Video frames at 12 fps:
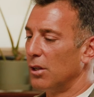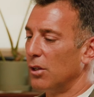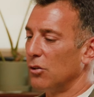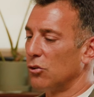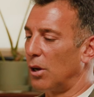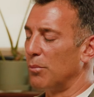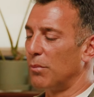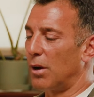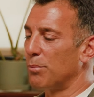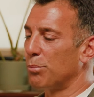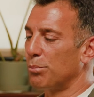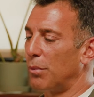So
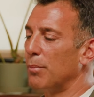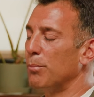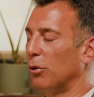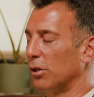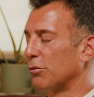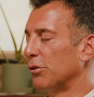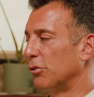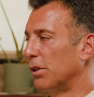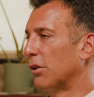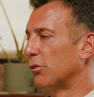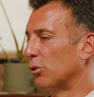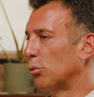I'm bullish for
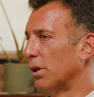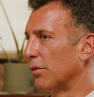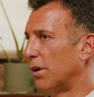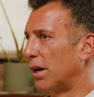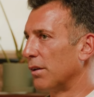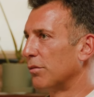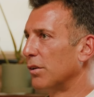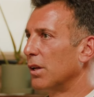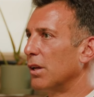2025.